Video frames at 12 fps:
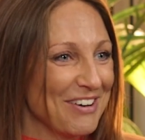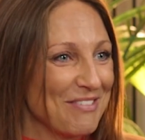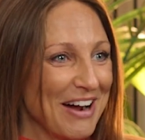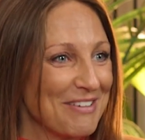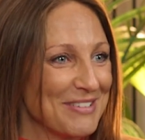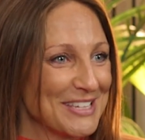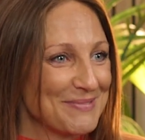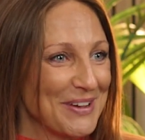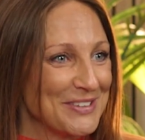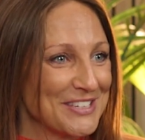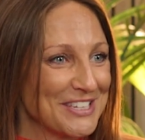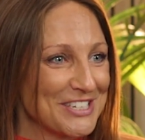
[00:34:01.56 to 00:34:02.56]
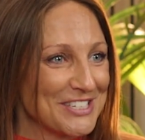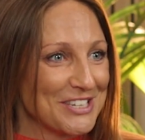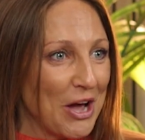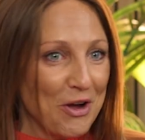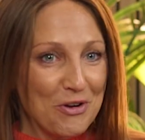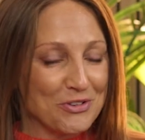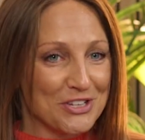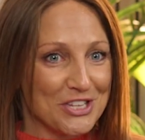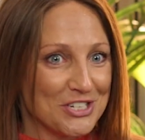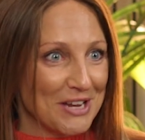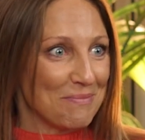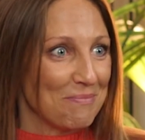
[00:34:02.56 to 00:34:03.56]
Where am I supposed to just go to the
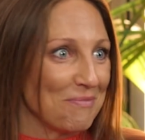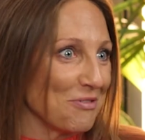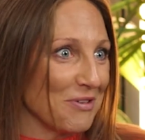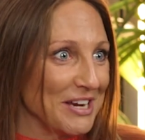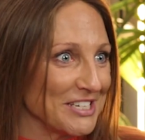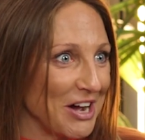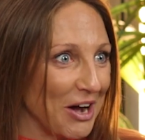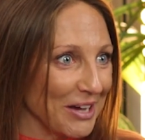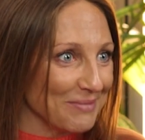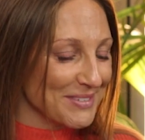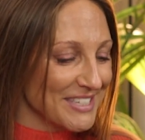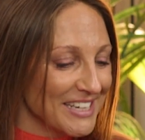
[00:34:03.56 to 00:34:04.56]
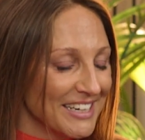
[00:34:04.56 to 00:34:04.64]
gym 3 times?